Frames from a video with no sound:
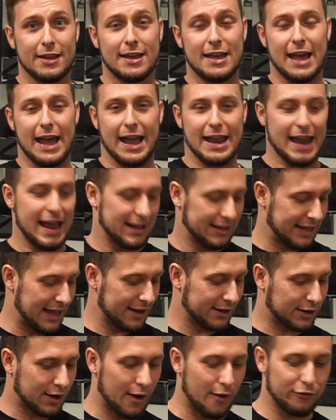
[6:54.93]
and get
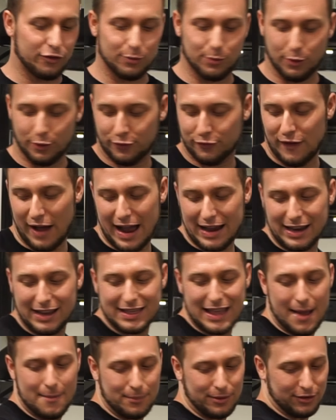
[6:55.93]
comfortable finding
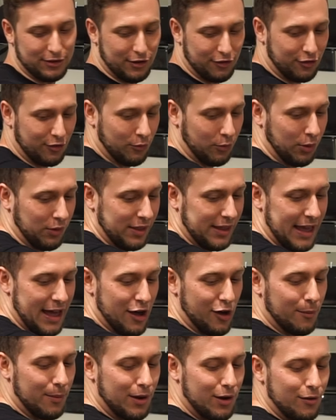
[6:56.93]
that position where the
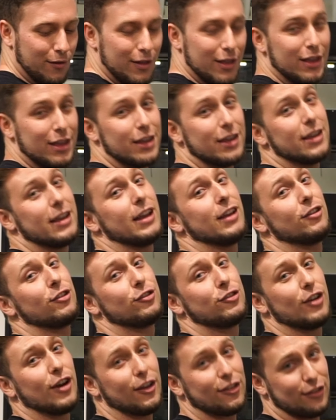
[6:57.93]
elbow is
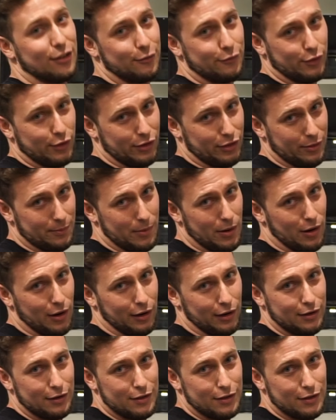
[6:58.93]
just in front of the bar.